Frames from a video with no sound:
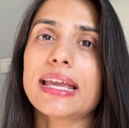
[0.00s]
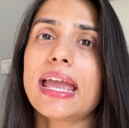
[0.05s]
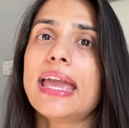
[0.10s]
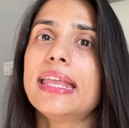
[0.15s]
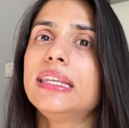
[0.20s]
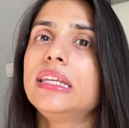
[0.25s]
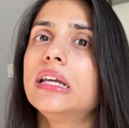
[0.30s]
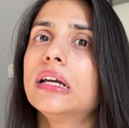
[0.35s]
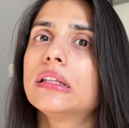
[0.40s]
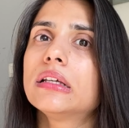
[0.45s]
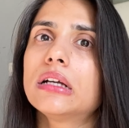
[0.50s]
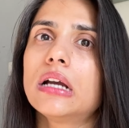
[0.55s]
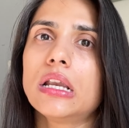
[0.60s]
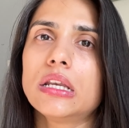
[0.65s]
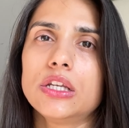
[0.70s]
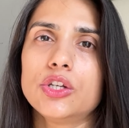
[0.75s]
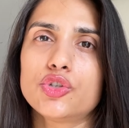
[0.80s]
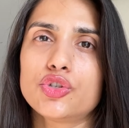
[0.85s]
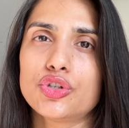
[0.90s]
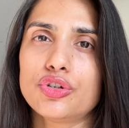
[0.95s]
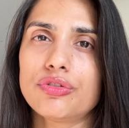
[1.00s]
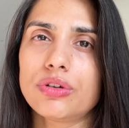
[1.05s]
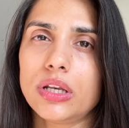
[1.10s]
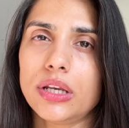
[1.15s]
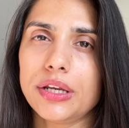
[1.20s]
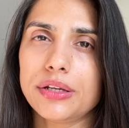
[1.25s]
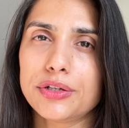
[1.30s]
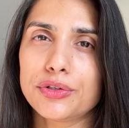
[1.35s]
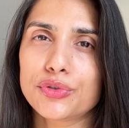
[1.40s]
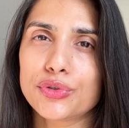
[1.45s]
any other condition
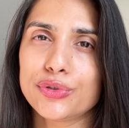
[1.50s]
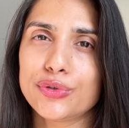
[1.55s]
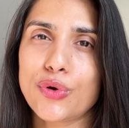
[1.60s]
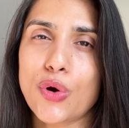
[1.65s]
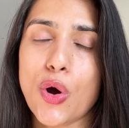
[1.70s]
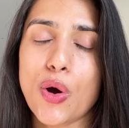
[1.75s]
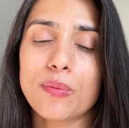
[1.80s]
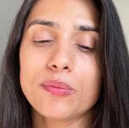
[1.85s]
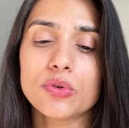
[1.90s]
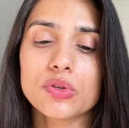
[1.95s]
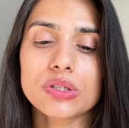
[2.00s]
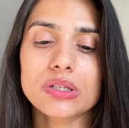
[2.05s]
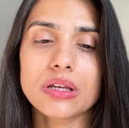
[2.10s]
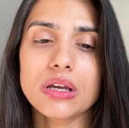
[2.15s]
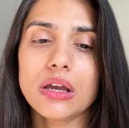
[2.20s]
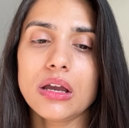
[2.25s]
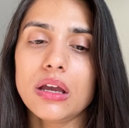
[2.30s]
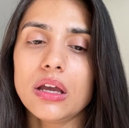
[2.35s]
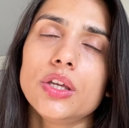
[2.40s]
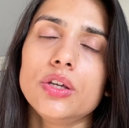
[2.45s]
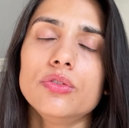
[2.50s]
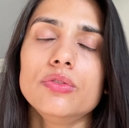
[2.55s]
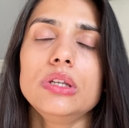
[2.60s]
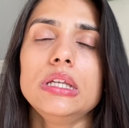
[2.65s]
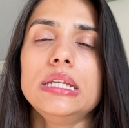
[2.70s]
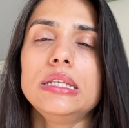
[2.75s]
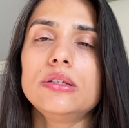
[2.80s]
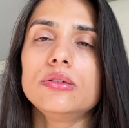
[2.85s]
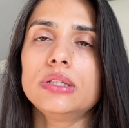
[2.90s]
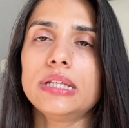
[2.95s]
related to your hormones, you
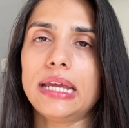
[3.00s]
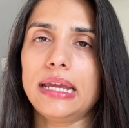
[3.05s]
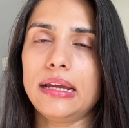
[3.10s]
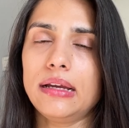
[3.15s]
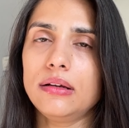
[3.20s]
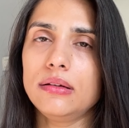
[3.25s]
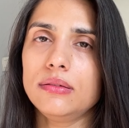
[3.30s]
need to take